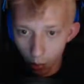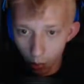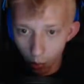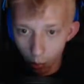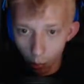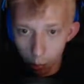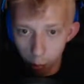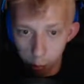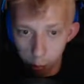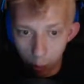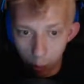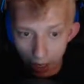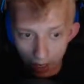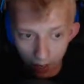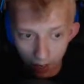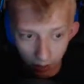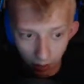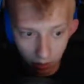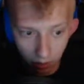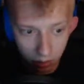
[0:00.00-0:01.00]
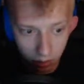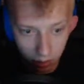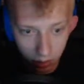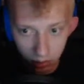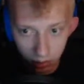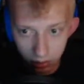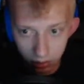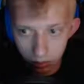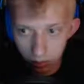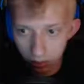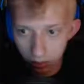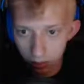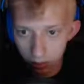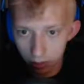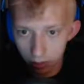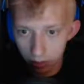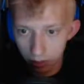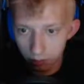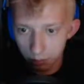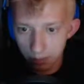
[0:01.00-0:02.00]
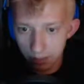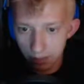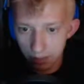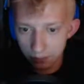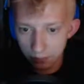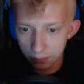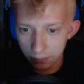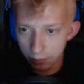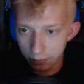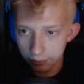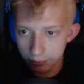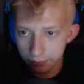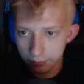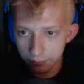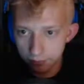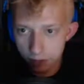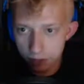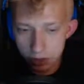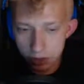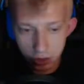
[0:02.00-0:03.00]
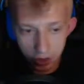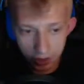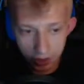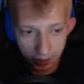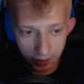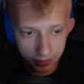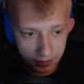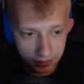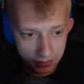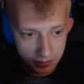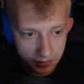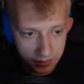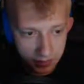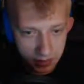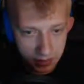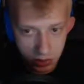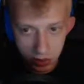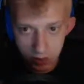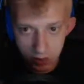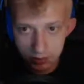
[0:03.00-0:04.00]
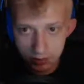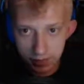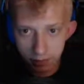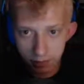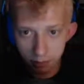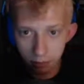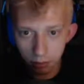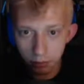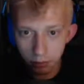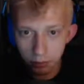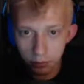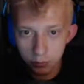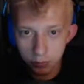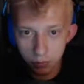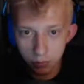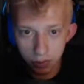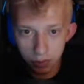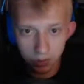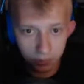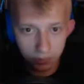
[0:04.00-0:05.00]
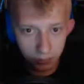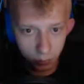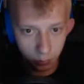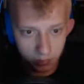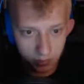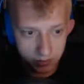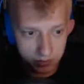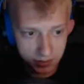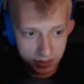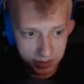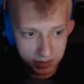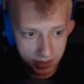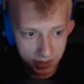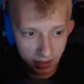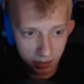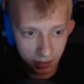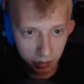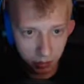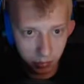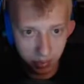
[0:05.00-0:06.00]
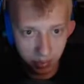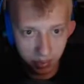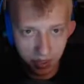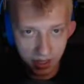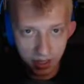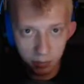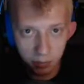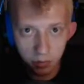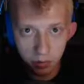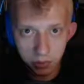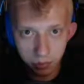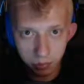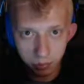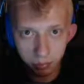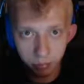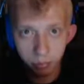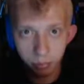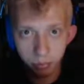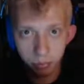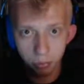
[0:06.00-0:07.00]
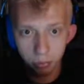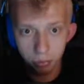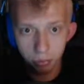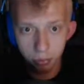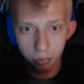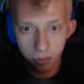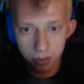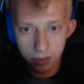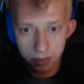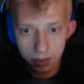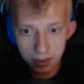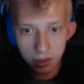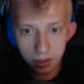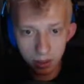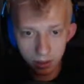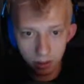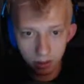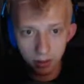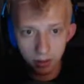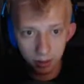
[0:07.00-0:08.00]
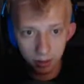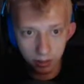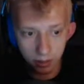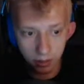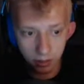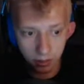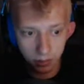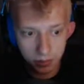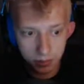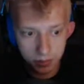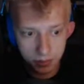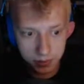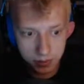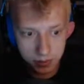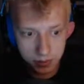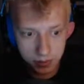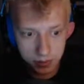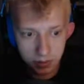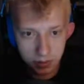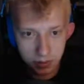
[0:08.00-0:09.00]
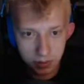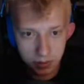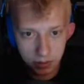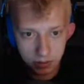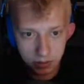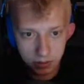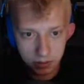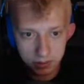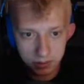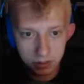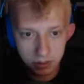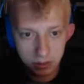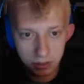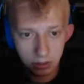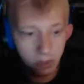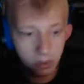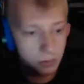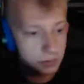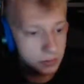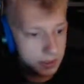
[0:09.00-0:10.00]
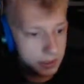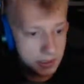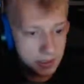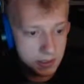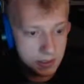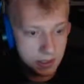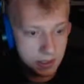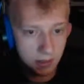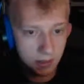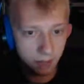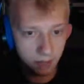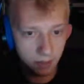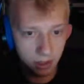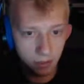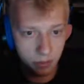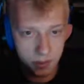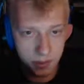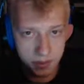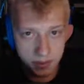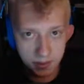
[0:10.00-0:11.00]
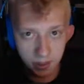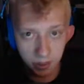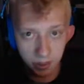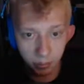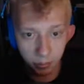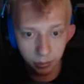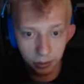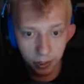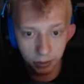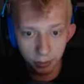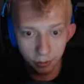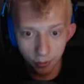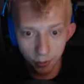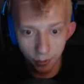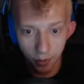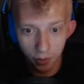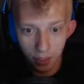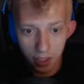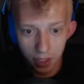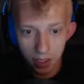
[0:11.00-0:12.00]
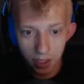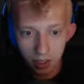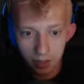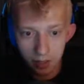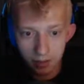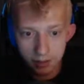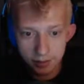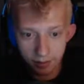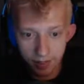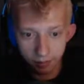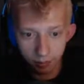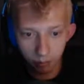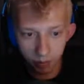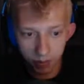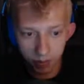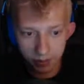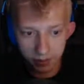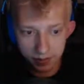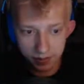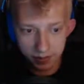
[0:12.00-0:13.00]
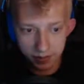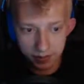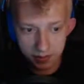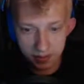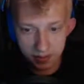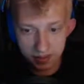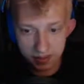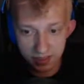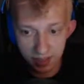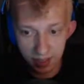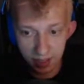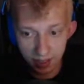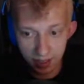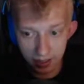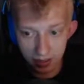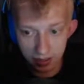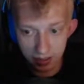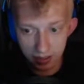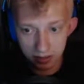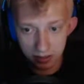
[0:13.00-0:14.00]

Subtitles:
Well, I'm gonna have to look at the footage again and see just how close Miles was to dying, but that was pretty doggone close. That's the closest I've come this entire playthrough to have Miles die.